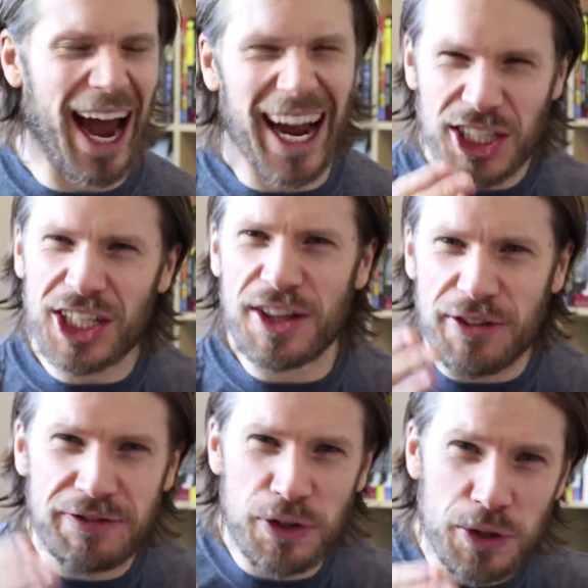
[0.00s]
actually the
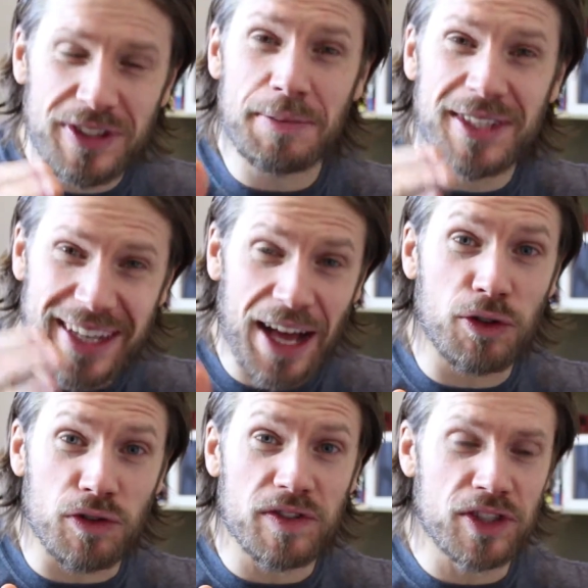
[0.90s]
foods
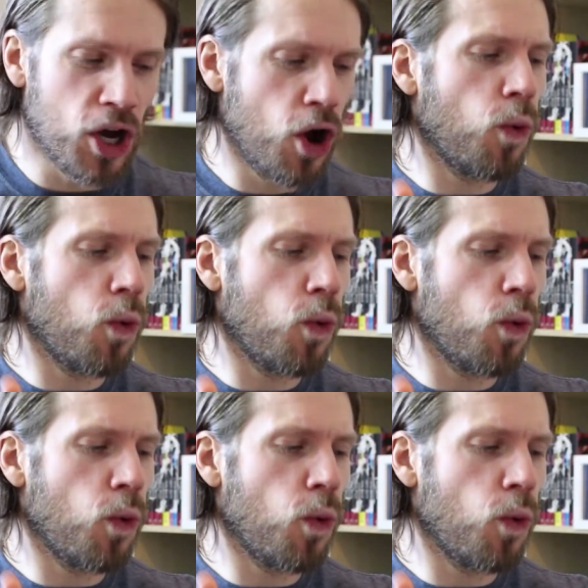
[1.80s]
themselves.